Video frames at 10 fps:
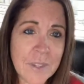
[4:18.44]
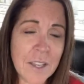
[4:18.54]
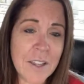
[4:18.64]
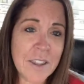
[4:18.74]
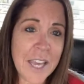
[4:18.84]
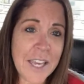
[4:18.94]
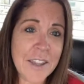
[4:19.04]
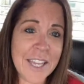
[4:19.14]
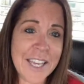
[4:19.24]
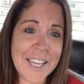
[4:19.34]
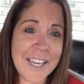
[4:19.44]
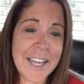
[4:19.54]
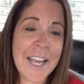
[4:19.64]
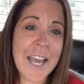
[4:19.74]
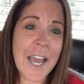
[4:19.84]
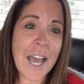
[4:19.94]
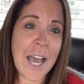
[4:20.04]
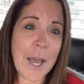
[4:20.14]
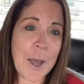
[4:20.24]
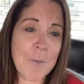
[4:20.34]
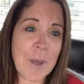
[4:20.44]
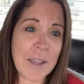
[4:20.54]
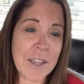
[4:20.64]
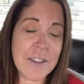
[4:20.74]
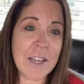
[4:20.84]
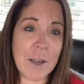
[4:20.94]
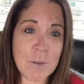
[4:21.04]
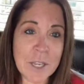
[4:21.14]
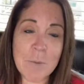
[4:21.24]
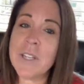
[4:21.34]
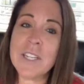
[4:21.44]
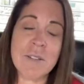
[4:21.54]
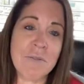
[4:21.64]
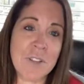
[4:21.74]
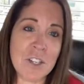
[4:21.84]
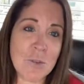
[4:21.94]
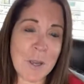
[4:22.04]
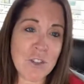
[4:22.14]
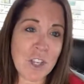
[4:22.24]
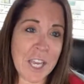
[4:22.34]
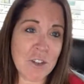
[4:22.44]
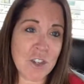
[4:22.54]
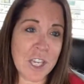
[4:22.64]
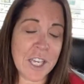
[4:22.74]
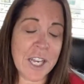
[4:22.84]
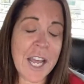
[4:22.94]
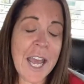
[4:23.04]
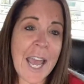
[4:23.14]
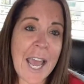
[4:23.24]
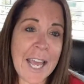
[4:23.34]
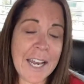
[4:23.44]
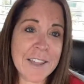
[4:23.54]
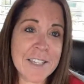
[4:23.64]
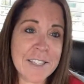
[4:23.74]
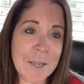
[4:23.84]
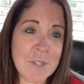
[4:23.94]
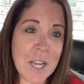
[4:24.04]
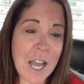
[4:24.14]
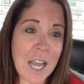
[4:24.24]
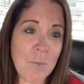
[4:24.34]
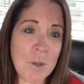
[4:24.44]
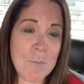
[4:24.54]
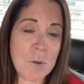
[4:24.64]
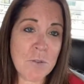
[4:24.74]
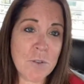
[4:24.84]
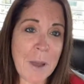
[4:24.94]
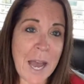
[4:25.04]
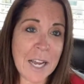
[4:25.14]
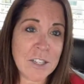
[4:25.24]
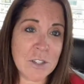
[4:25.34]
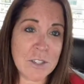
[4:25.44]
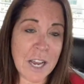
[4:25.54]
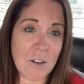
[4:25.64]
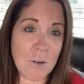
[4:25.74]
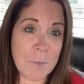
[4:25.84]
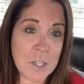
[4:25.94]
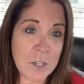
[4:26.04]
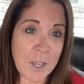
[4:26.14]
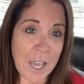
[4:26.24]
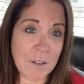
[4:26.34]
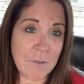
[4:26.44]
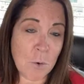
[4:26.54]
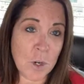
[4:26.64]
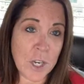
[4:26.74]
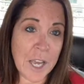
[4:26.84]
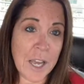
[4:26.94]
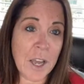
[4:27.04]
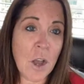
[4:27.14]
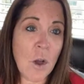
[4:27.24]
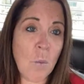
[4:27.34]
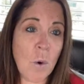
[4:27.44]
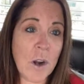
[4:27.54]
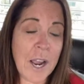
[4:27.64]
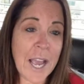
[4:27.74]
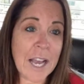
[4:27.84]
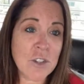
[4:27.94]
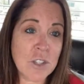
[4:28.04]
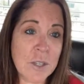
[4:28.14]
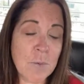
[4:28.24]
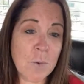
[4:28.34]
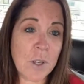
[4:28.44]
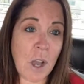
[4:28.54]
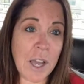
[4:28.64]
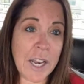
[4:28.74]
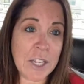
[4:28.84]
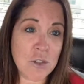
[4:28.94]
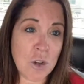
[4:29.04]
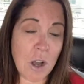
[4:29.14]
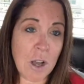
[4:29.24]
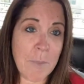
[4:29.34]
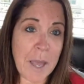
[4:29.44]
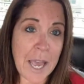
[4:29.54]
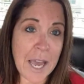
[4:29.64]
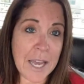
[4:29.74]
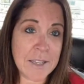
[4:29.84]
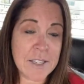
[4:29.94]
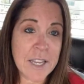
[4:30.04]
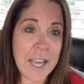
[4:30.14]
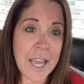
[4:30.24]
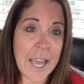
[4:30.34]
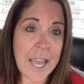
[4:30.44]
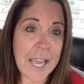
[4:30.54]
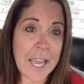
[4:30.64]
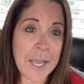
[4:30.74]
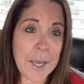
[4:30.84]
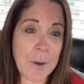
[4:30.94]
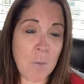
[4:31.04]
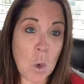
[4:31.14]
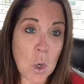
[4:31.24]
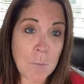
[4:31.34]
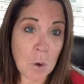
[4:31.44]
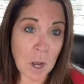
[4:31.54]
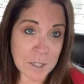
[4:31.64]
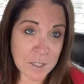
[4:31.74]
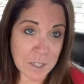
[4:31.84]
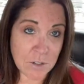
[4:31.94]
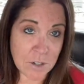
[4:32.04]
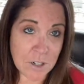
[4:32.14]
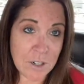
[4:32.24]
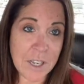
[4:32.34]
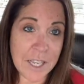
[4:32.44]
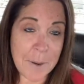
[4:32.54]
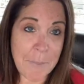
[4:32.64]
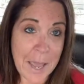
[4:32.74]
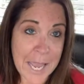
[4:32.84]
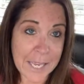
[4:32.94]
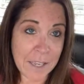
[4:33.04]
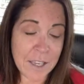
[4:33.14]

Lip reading: They then, I was able then to finish my education. And at the same time, we moved back to Sacramento, California, where I actually got a job as a word processor in a bank.